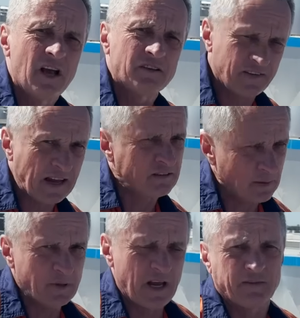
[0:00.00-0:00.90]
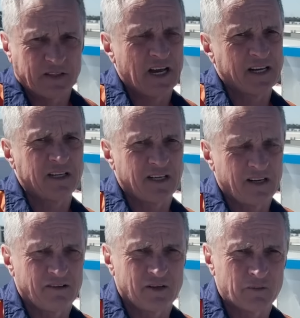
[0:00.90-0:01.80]
So that's something you have to take into
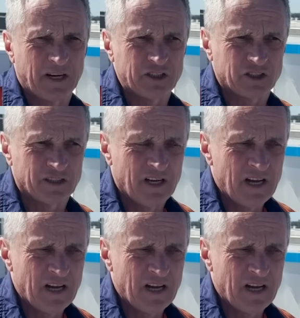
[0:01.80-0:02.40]
consideration.